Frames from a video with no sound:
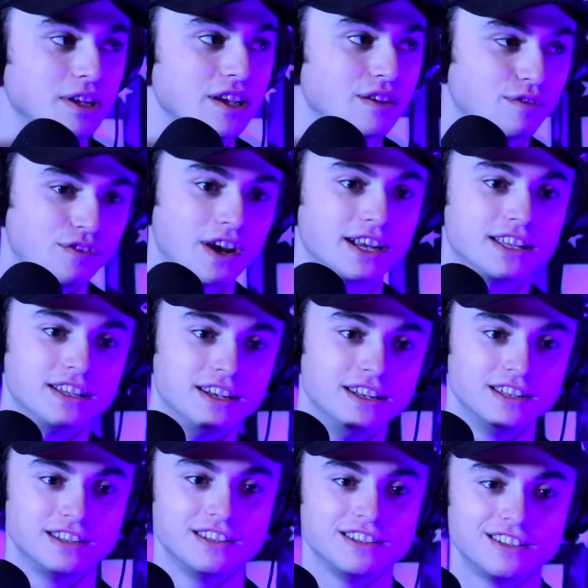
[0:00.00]
infected,
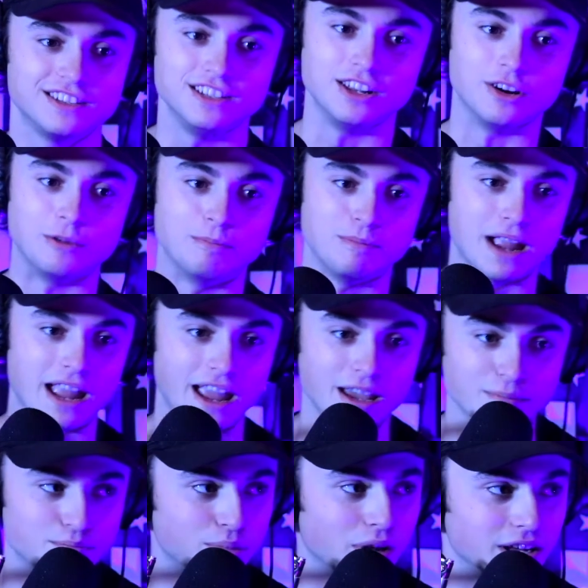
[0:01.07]

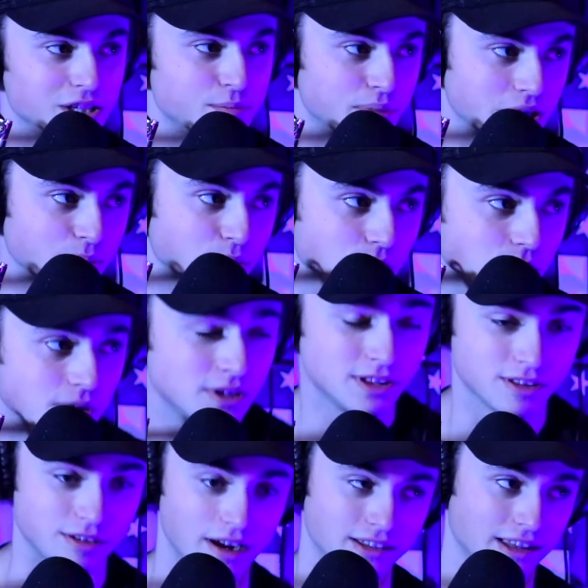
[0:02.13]
8+ people
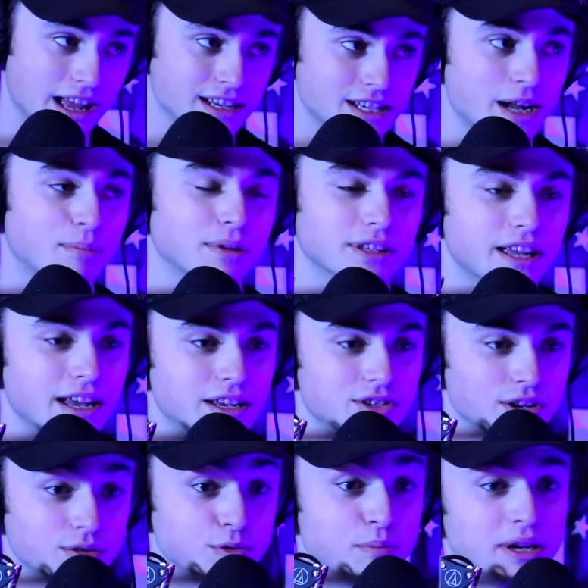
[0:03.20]
throughout the last couple of days.
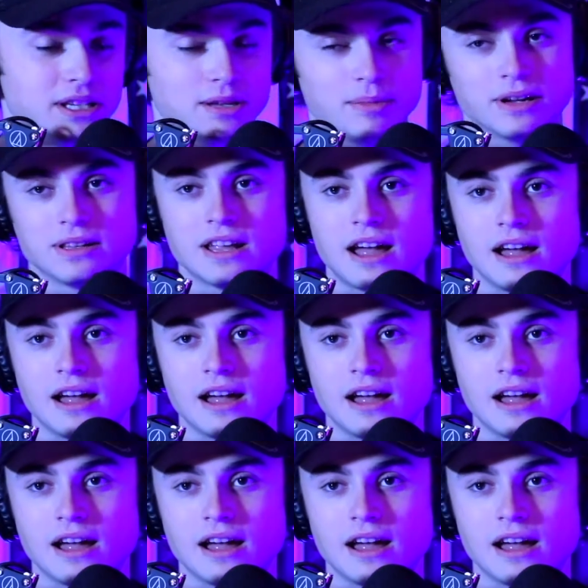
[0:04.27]
So I was pissed about that.